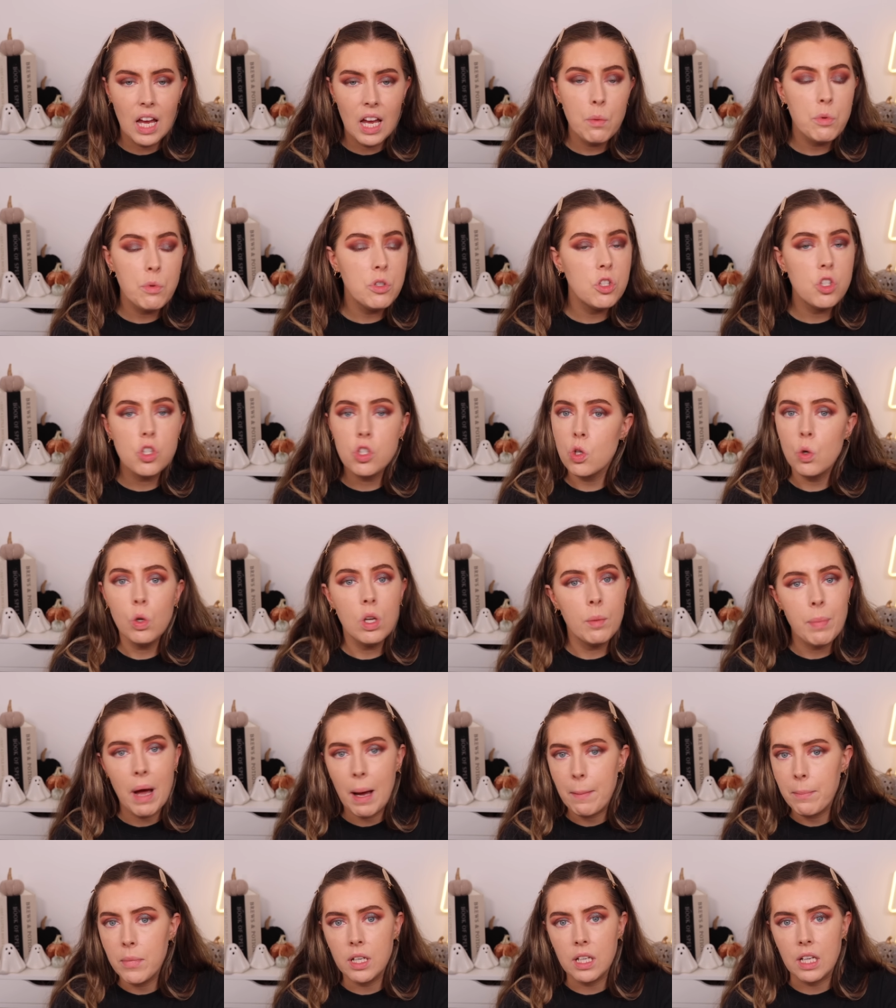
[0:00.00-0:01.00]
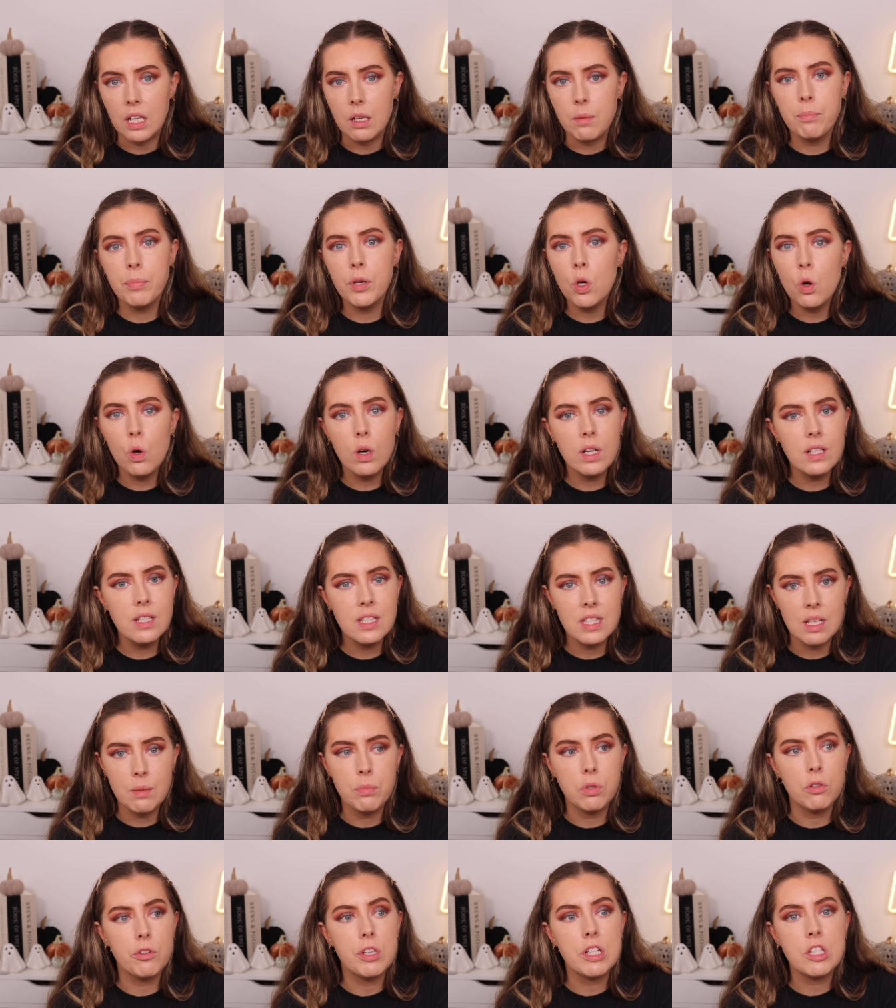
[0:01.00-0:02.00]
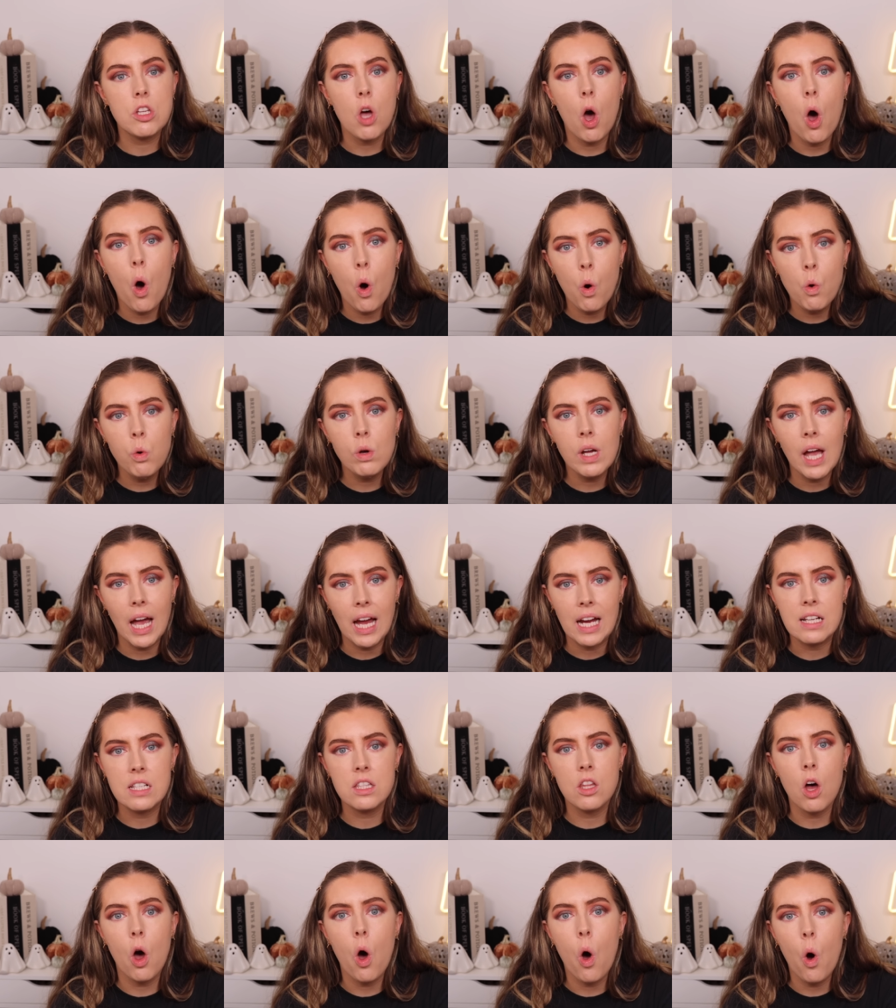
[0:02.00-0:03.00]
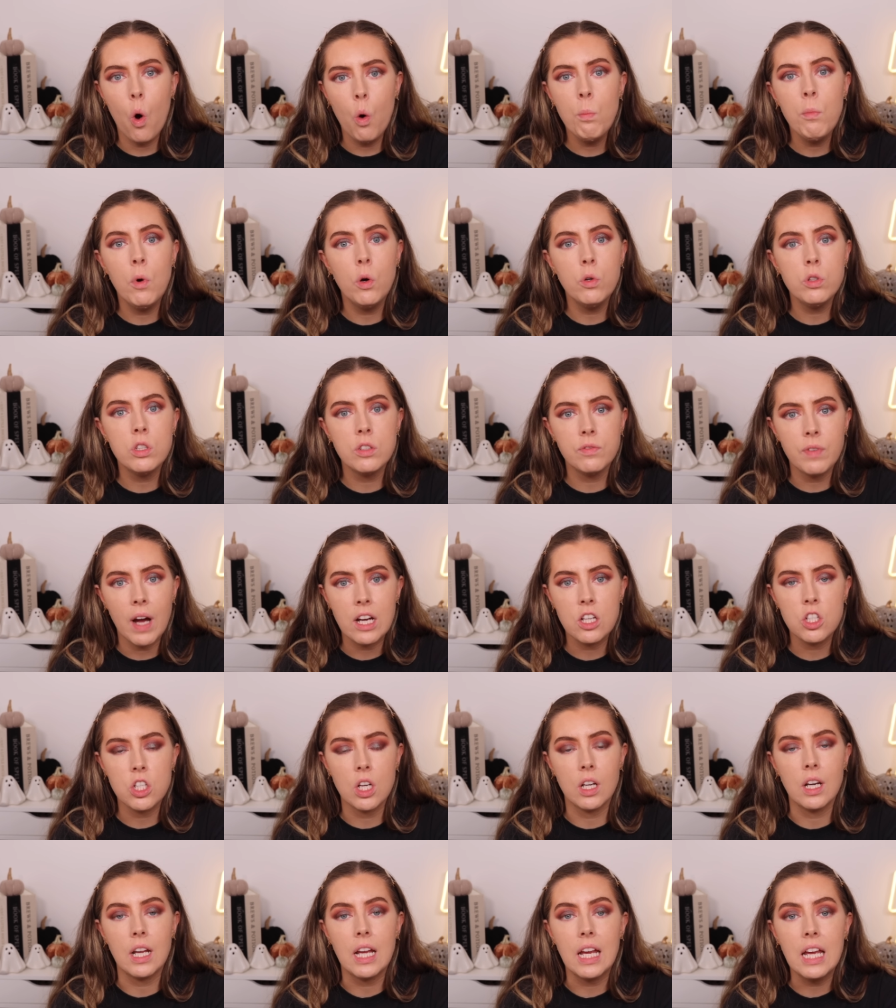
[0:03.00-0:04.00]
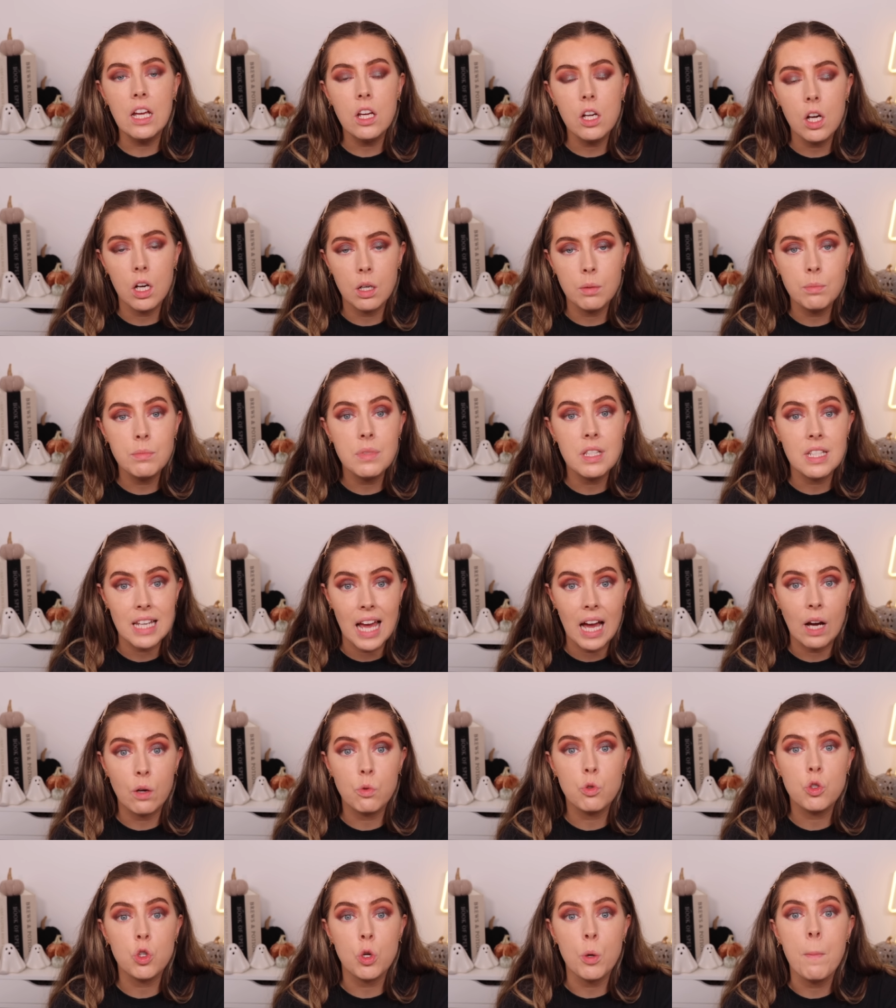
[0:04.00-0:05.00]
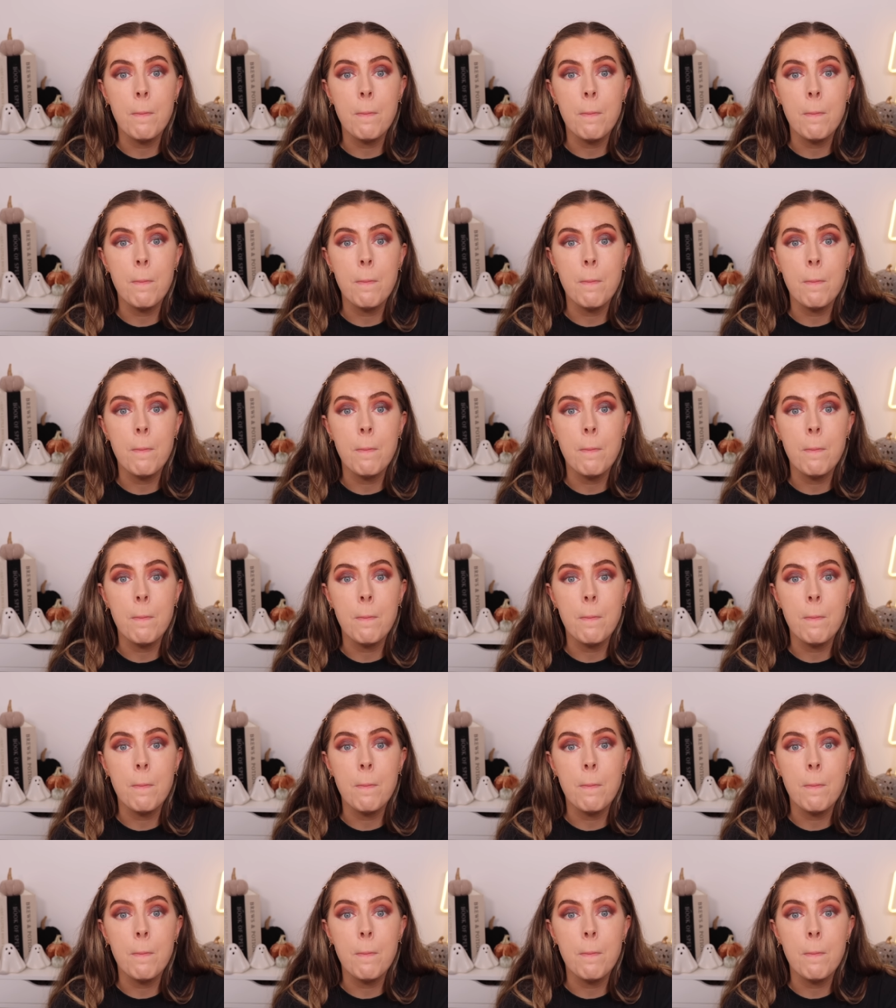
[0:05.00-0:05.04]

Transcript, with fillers: It was just all about money. Pure and simple, this whole case, the whole motivation, it comes down to to